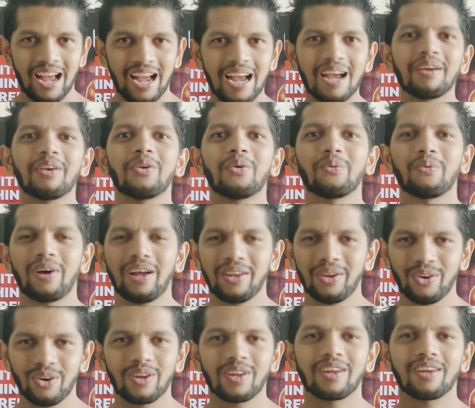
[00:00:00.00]
I know why
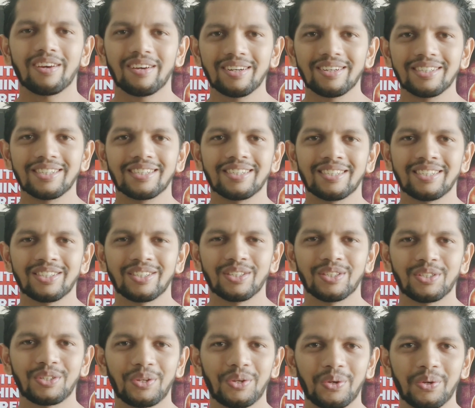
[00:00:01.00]
you're here.
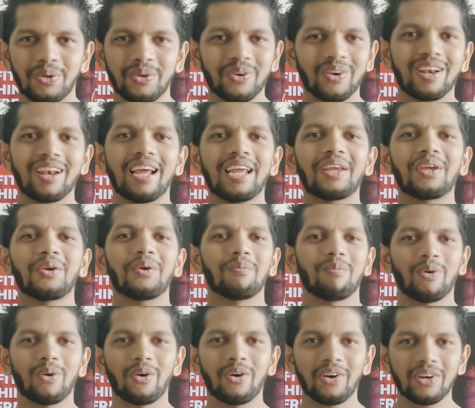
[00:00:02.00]
You don't like your
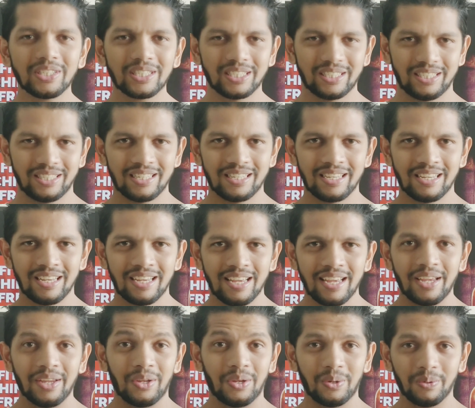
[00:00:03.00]
boss.
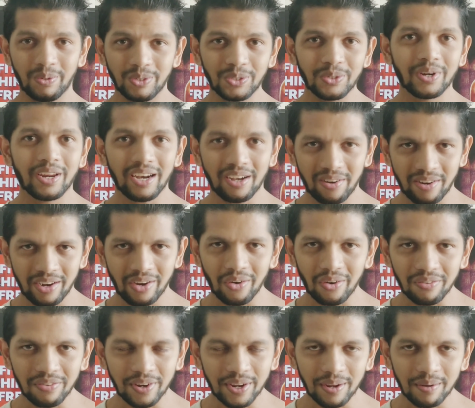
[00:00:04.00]
You want to get rid
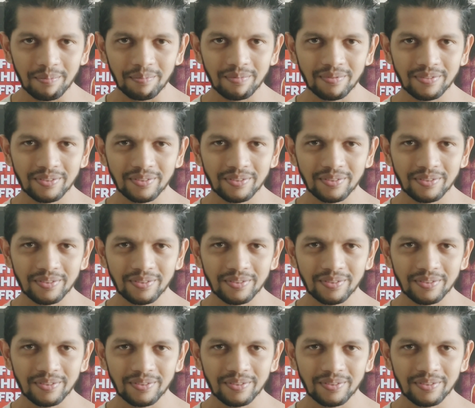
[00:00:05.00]
of him.